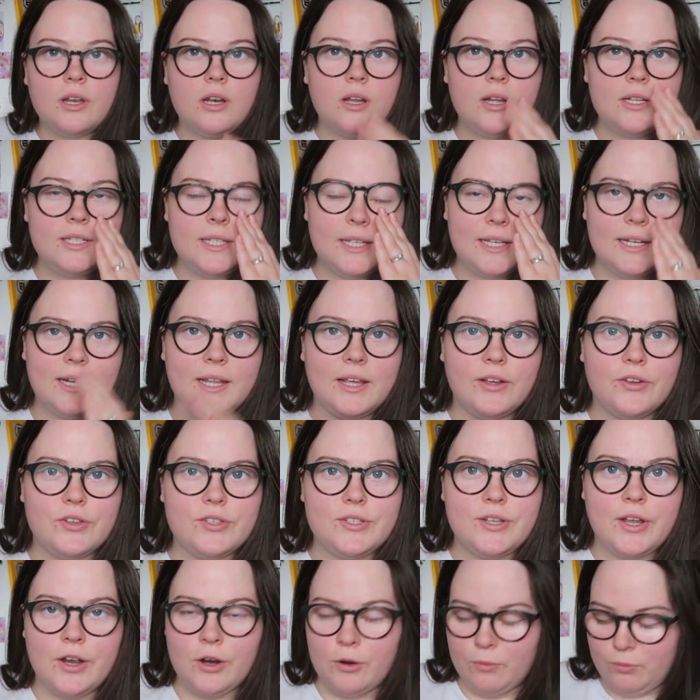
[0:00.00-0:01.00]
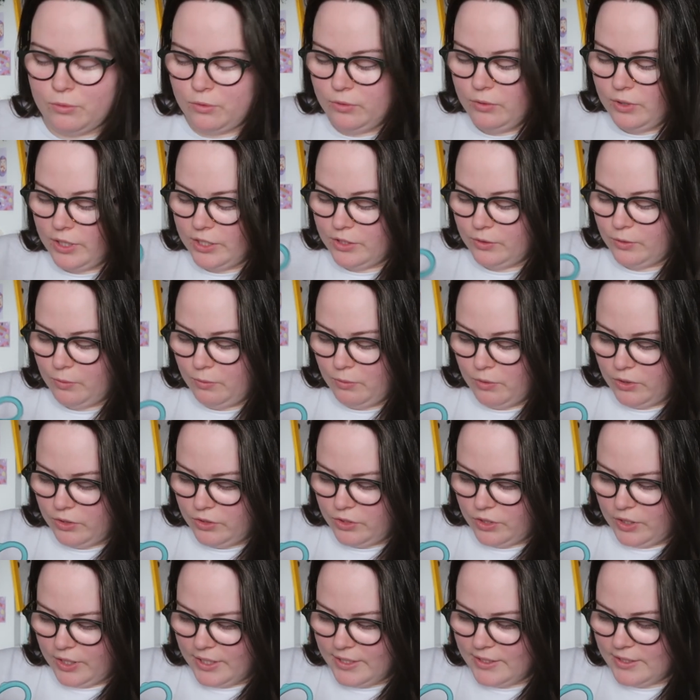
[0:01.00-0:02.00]
the lighting in here is terrible, I do
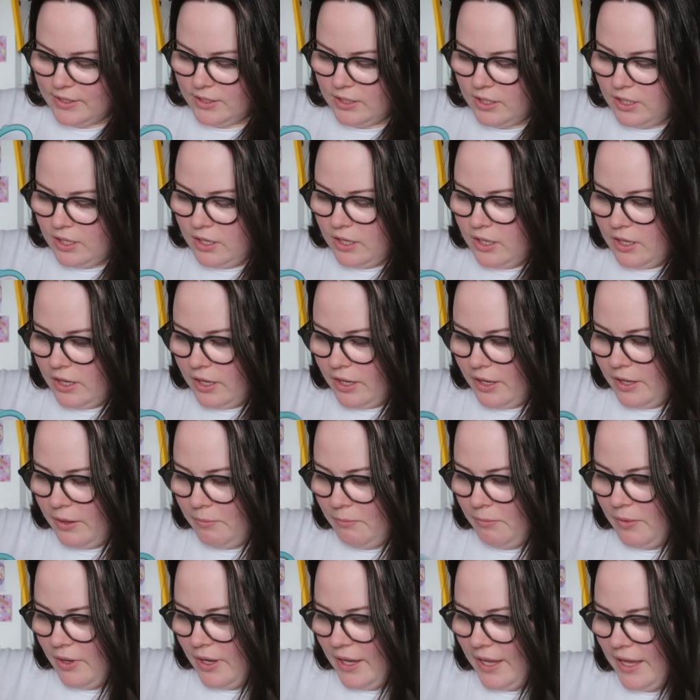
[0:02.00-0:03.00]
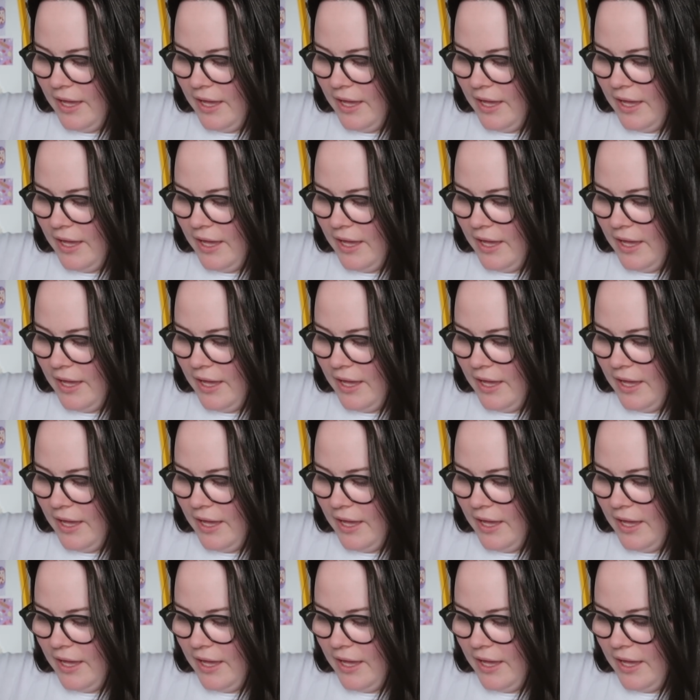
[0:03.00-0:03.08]
apologise. I